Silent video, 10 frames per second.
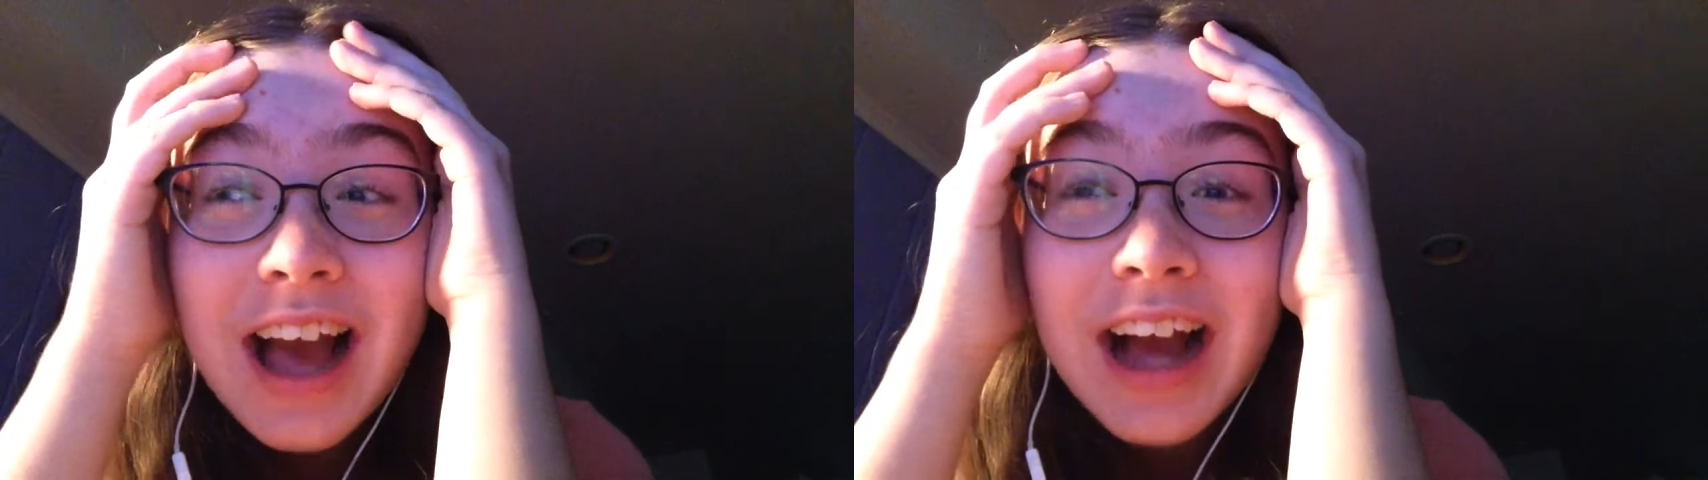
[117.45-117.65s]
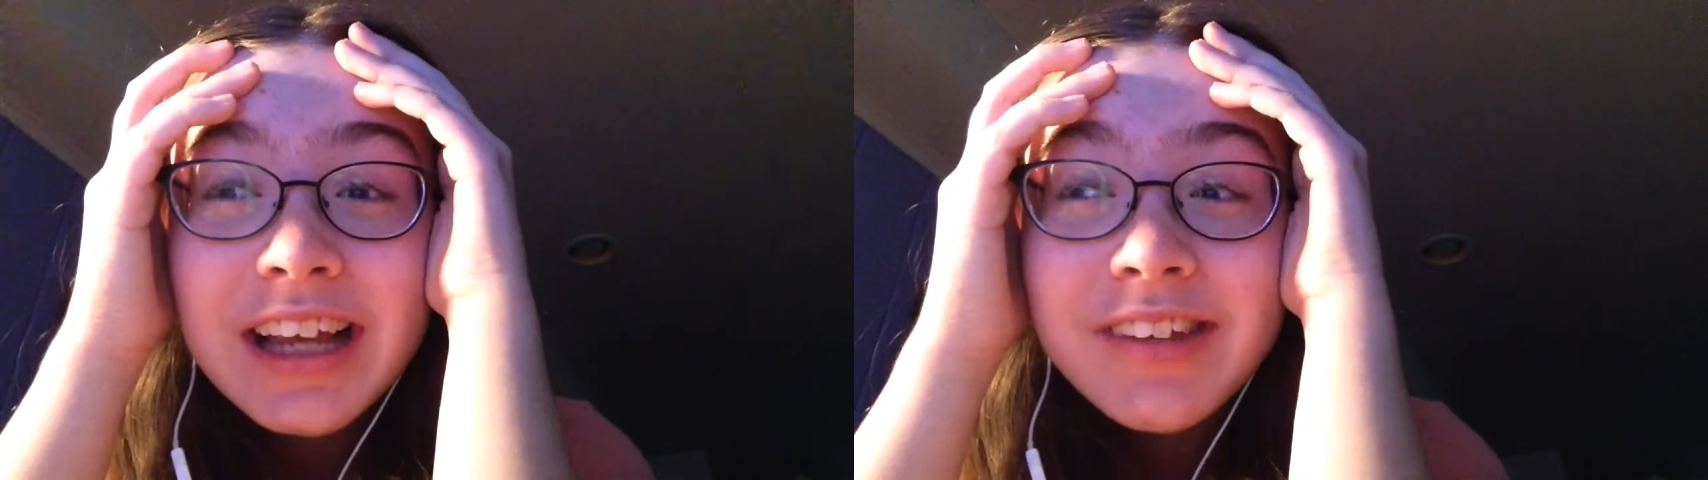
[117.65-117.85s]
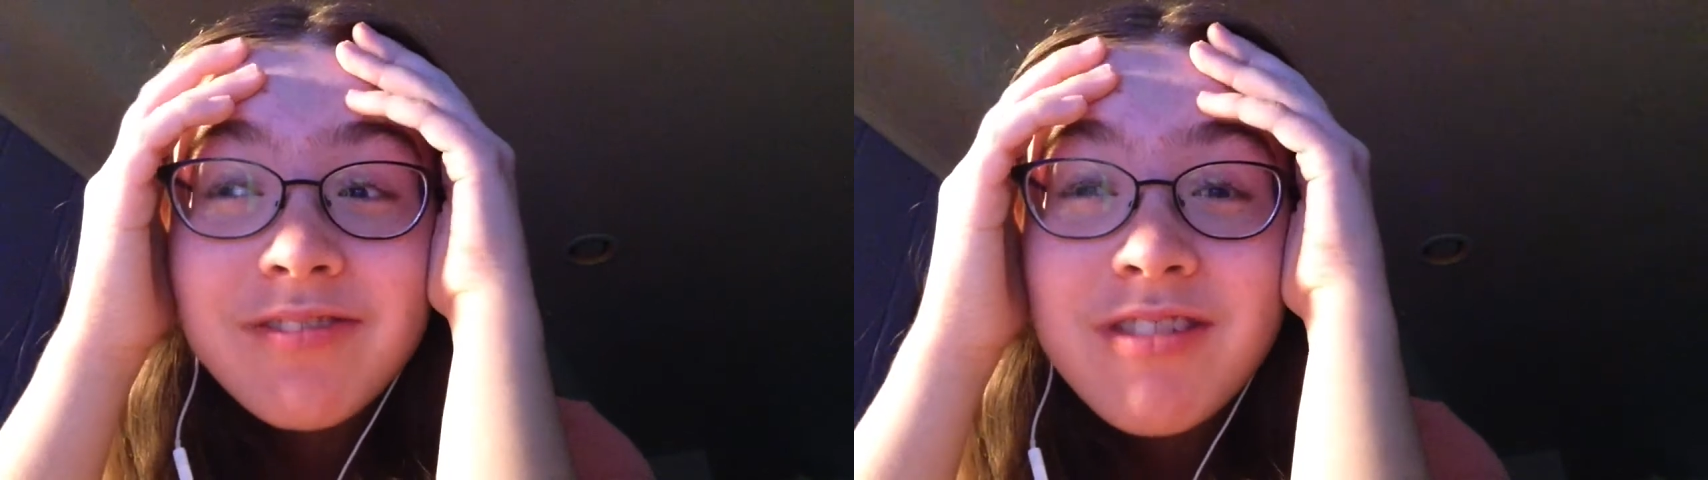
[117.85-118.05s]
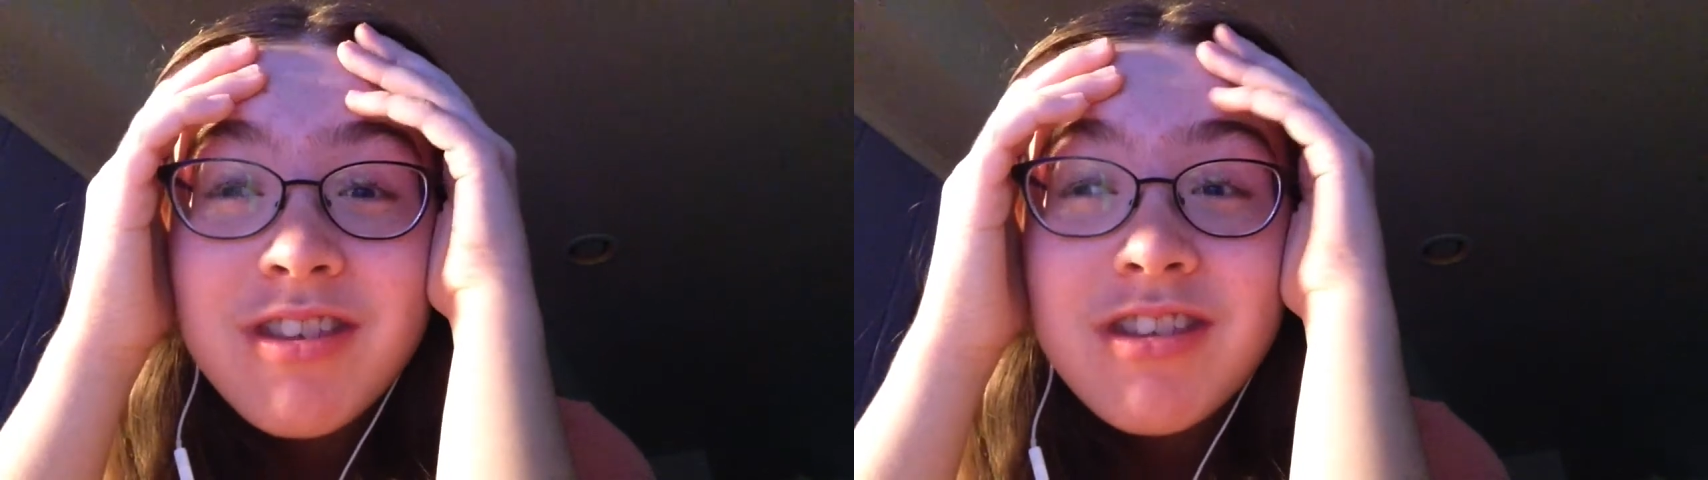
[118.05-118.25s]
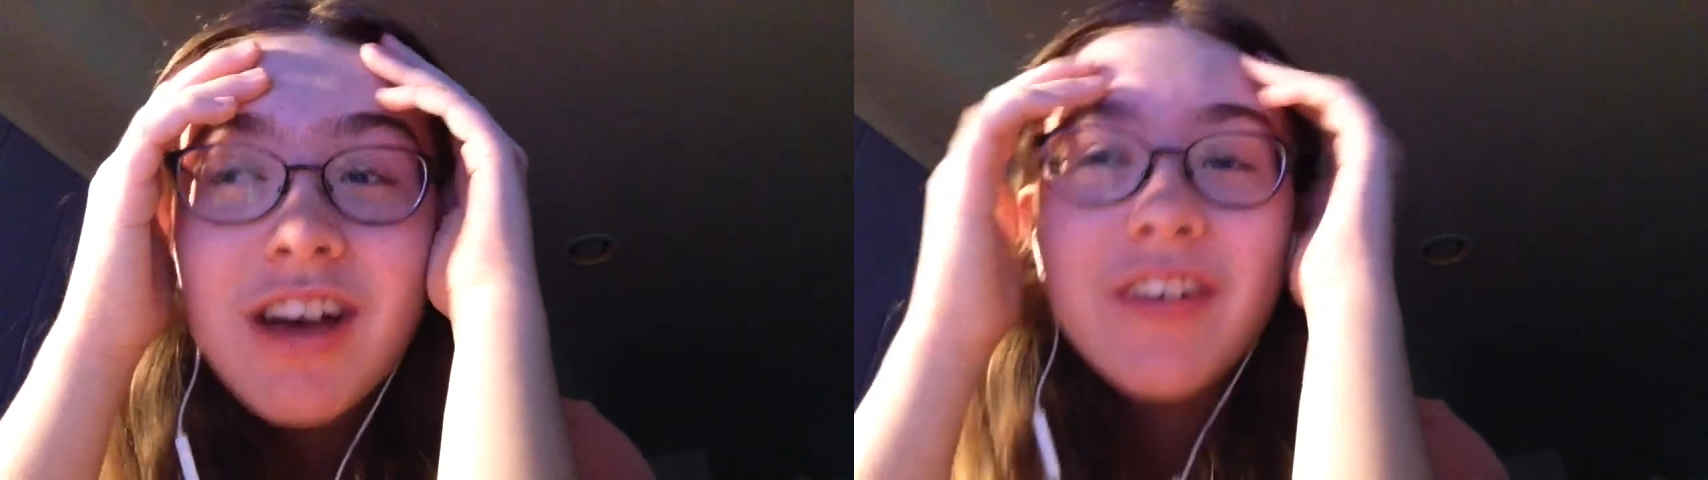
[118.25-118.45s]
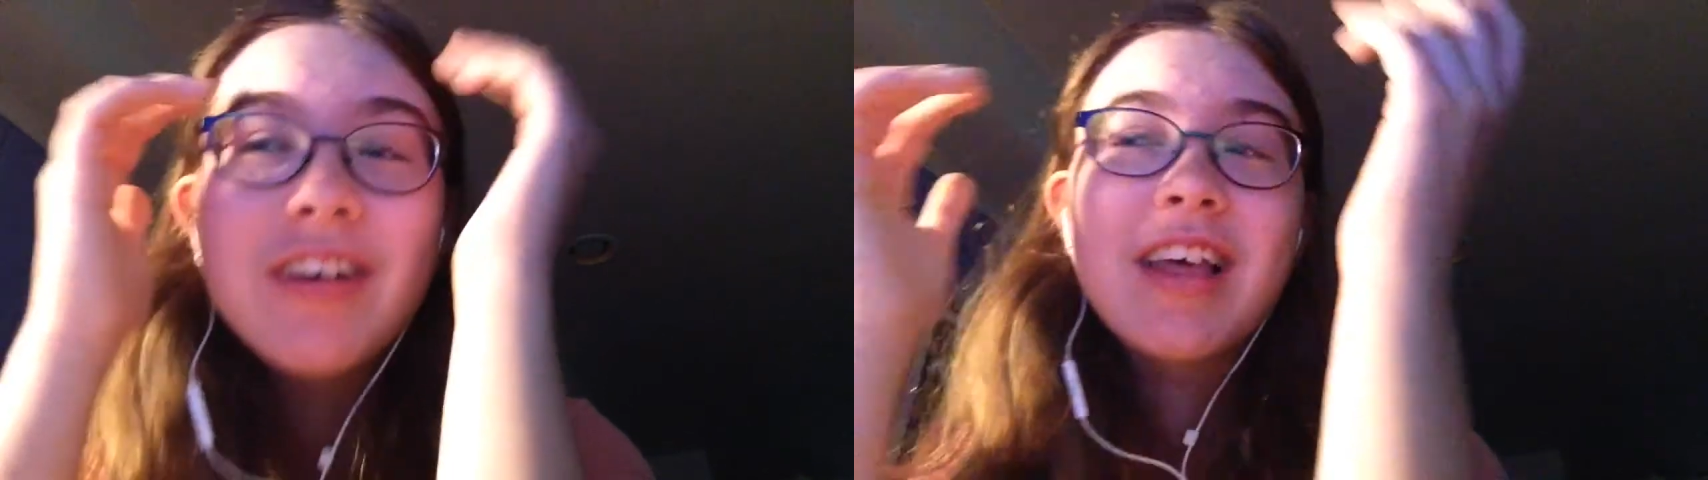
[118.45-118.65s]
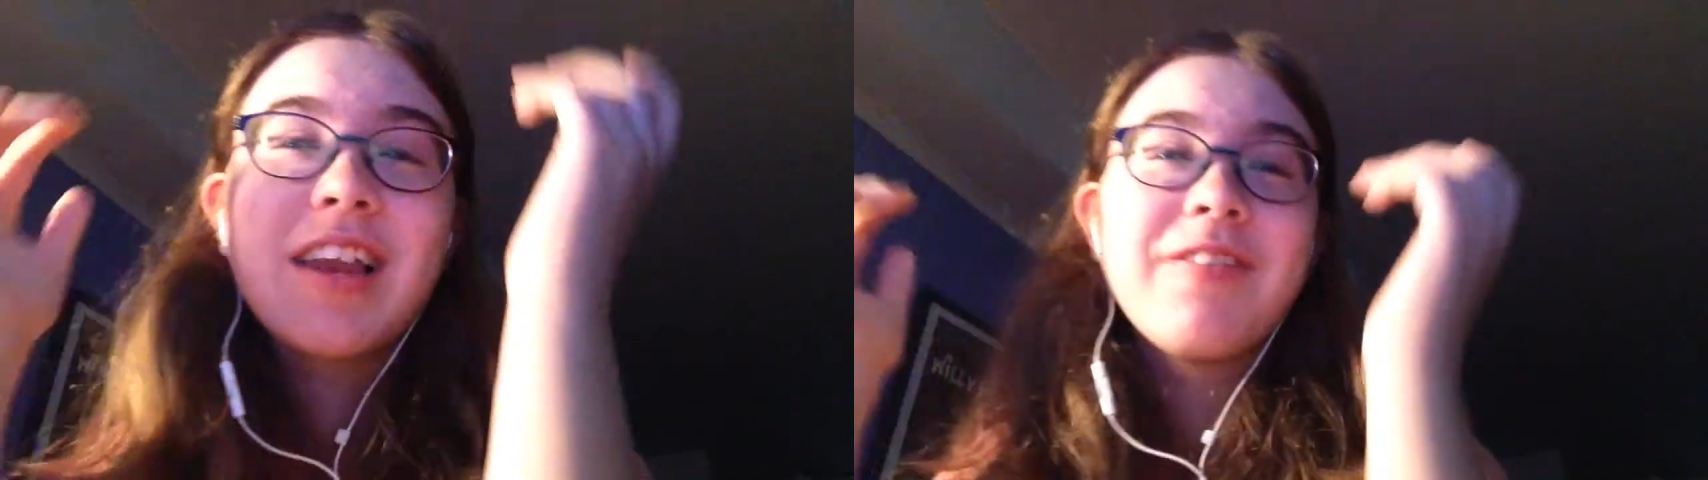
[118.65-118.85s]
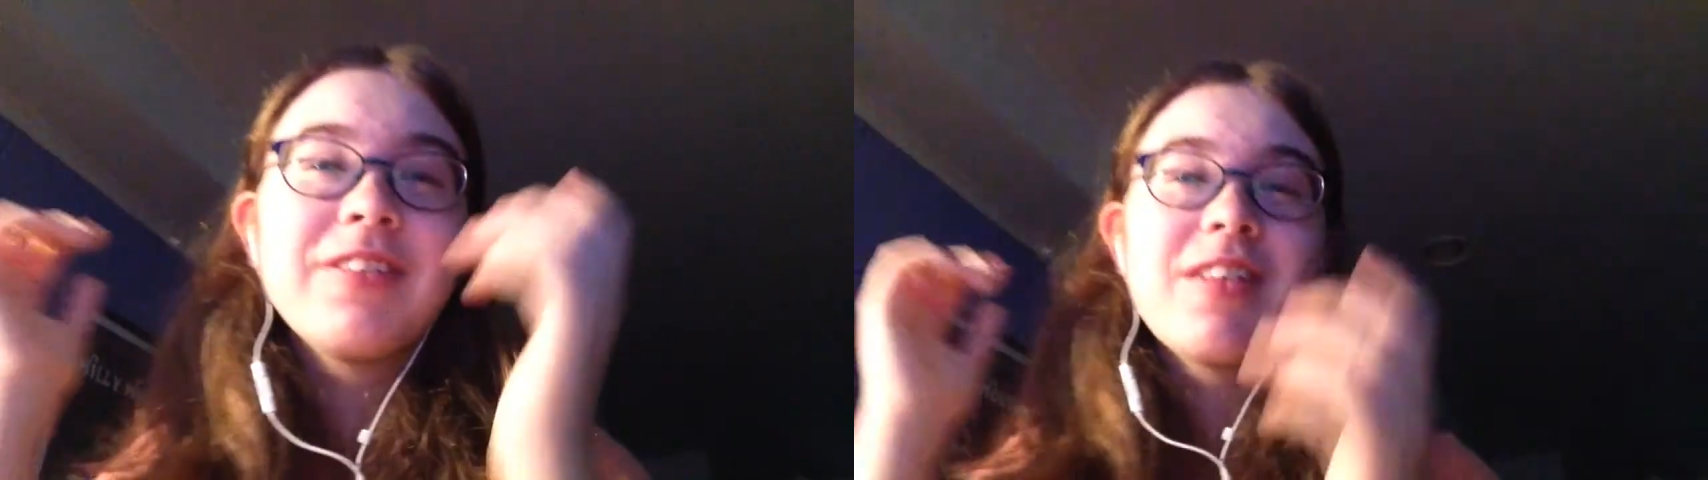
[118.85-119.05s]
I am so
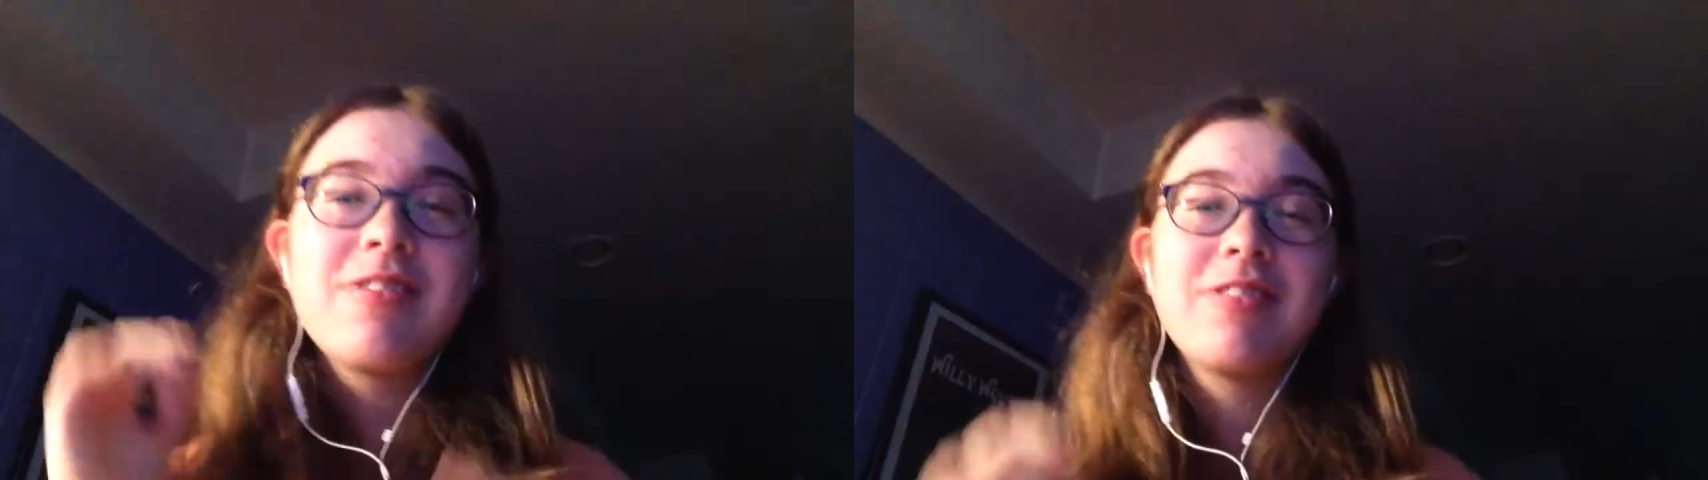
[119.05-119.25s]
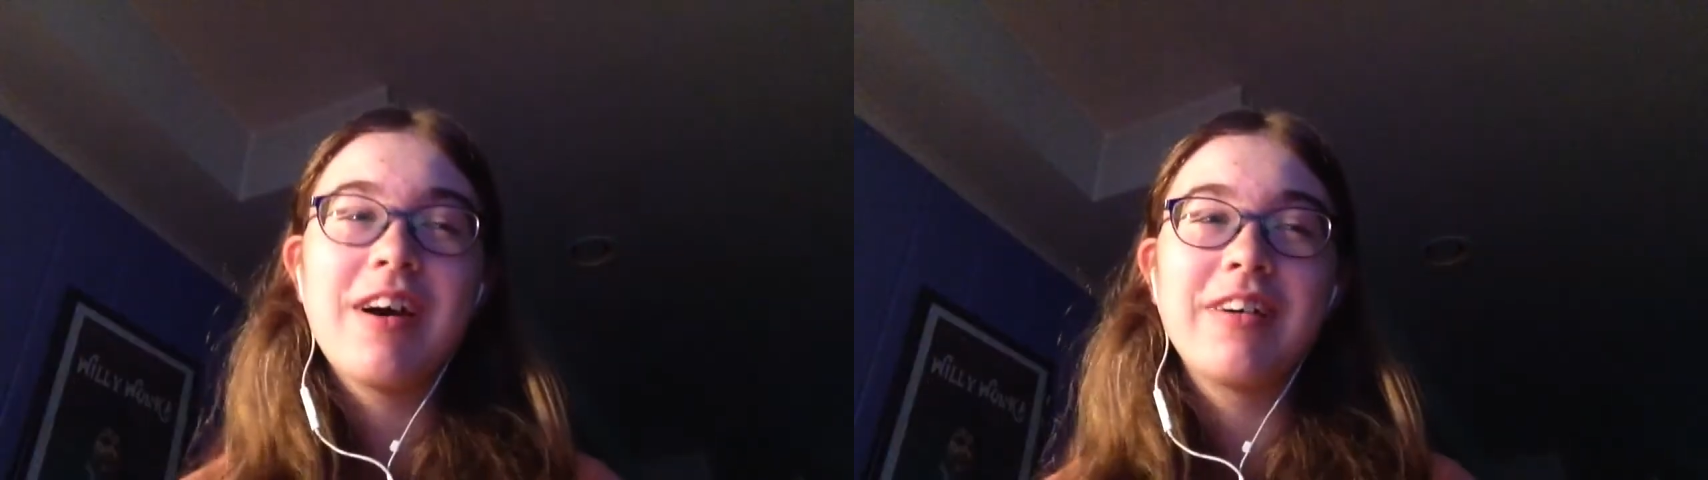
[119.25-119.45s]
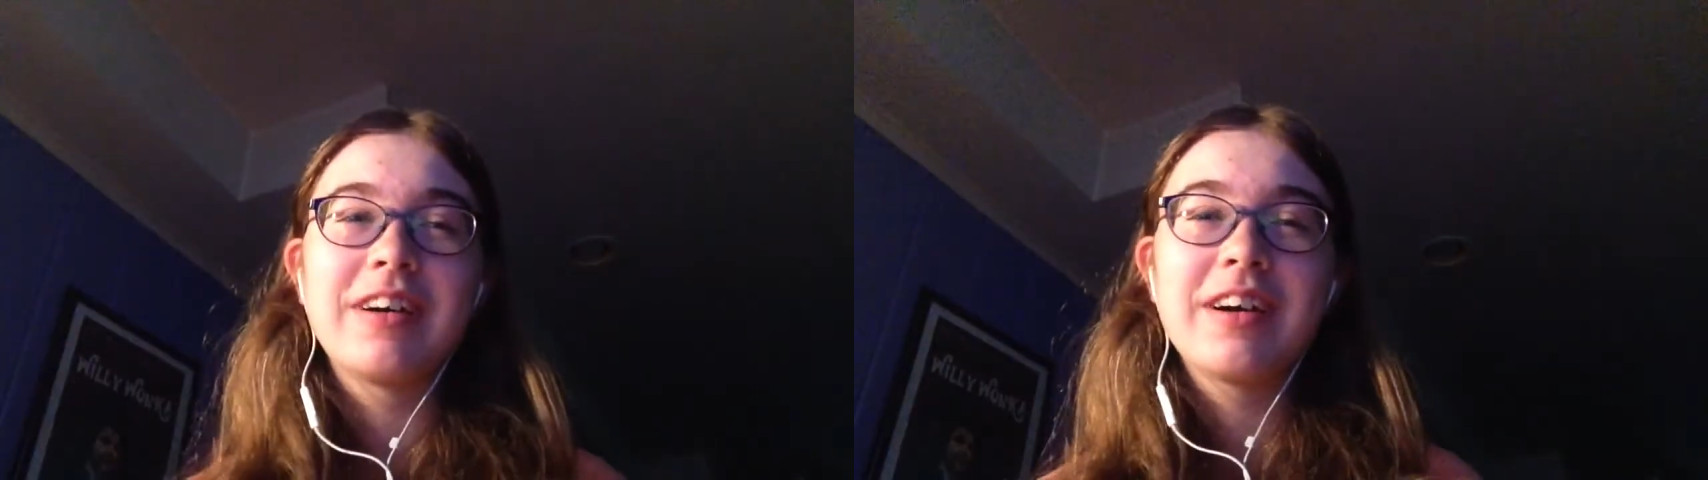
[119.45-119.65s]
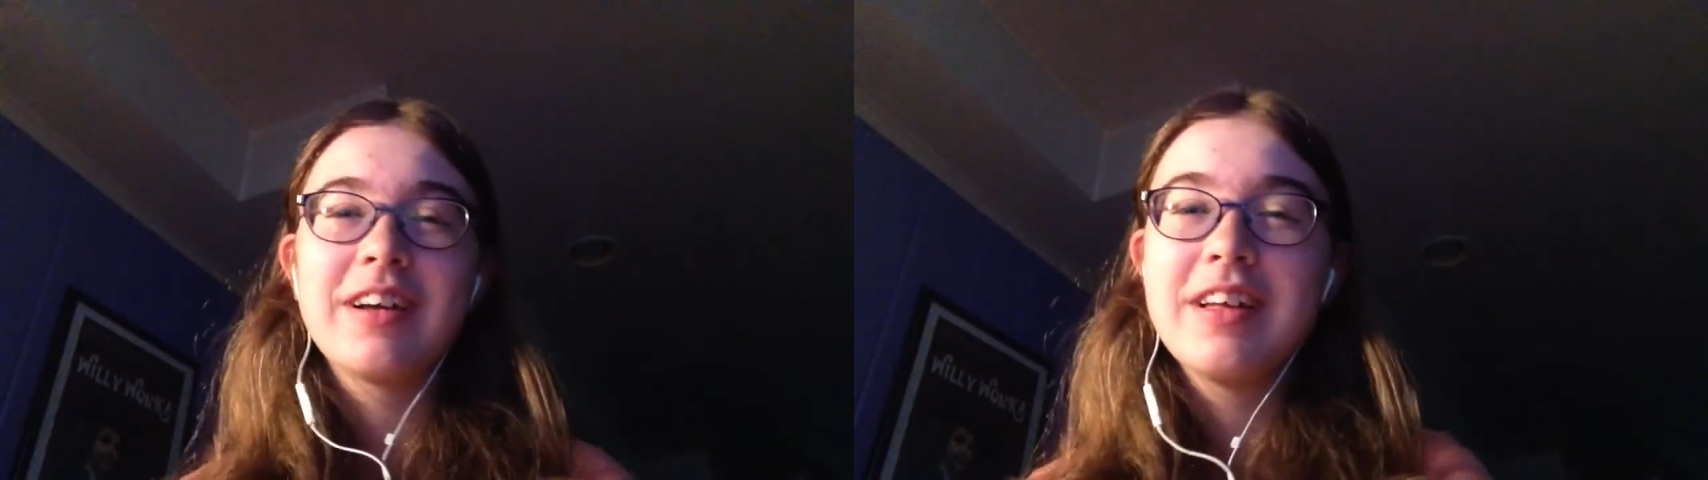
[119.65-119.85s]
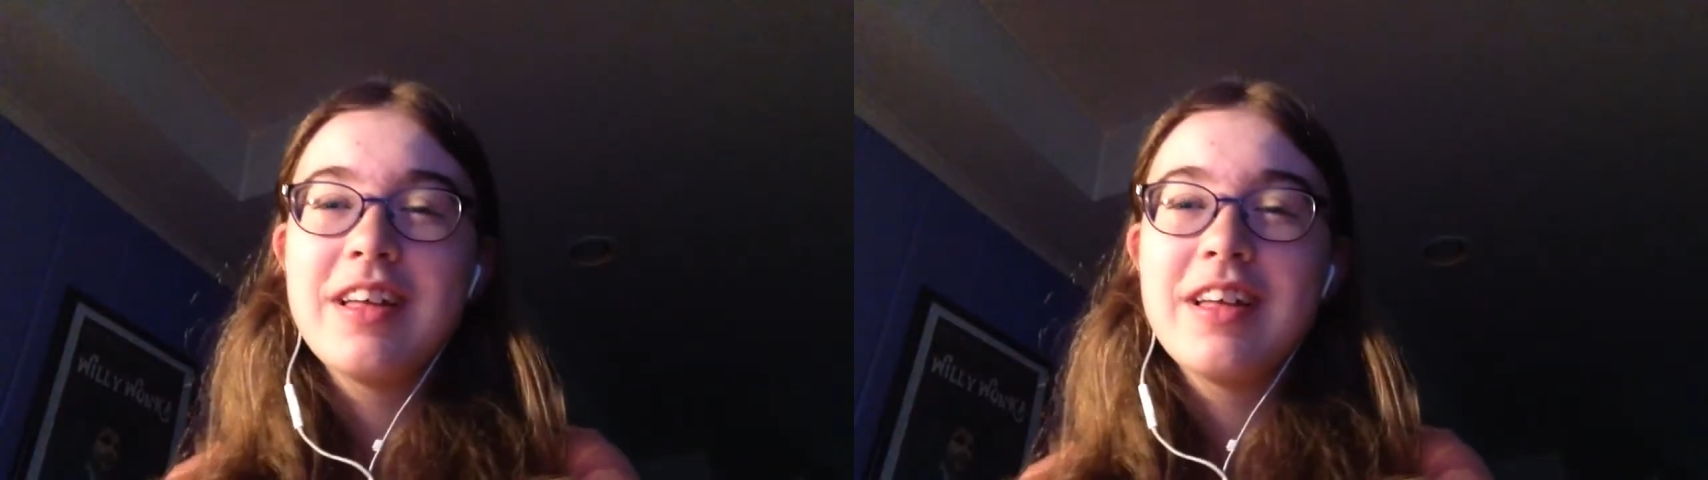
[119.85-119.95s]
excited for this 2 hour